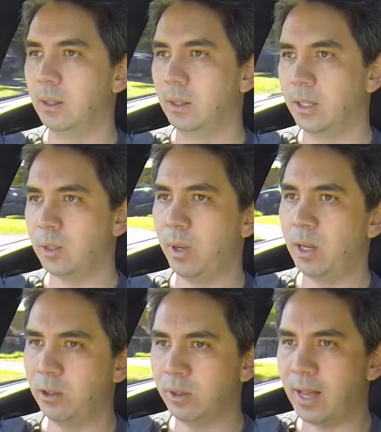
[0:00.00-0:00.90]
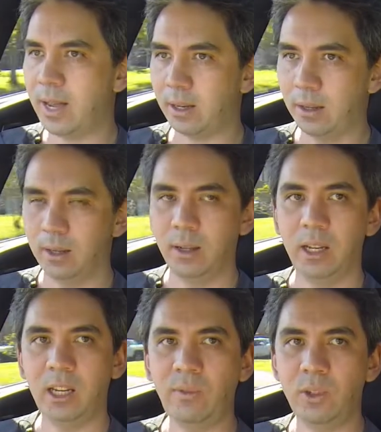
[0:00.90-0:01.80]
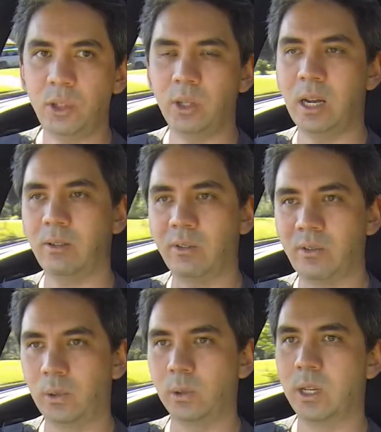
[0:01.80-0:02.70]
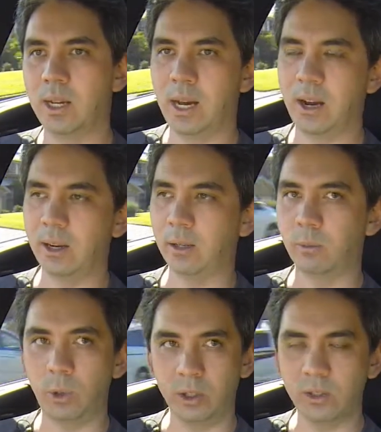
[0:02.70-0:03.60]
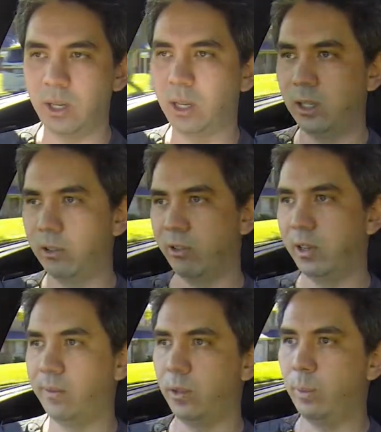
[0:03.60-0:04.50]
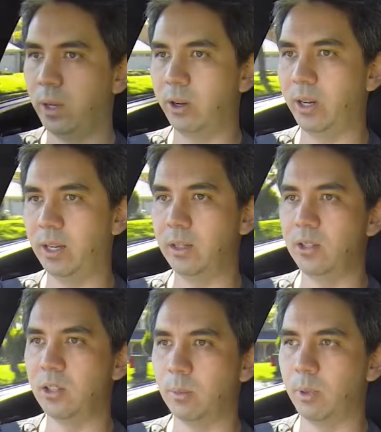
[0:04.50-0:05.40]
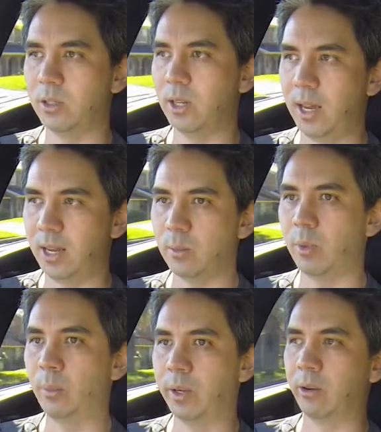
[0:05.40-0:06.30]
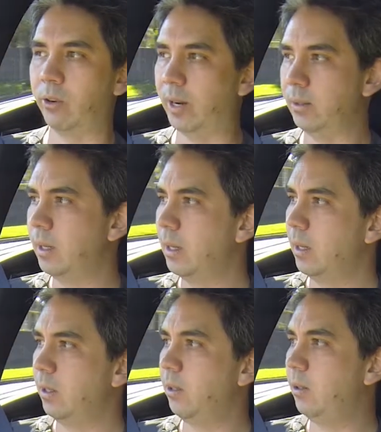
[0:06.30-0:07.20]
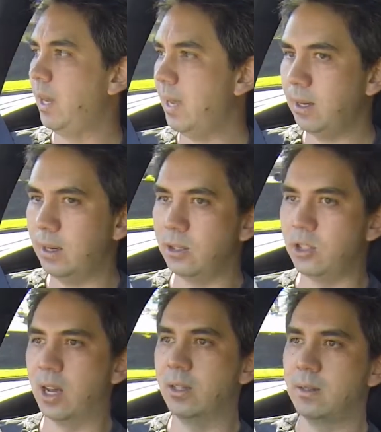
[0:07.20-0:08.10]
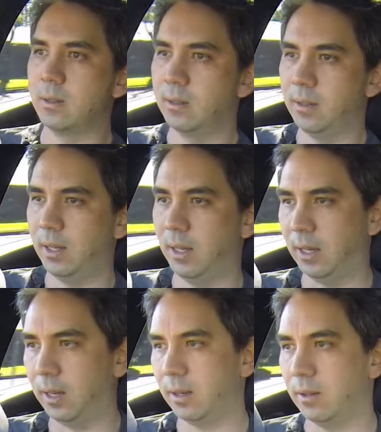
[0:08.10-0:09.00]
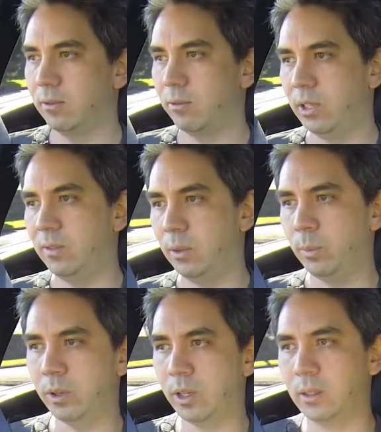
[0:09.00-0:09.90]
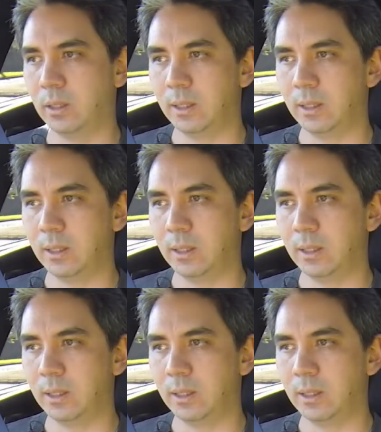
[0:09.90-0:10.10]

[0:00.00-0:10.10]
And speaking on that, if you do have a full car and what you're seeing in your rear view mirror is just a bunch of heads bobbing around, you can adjust the rear view mirror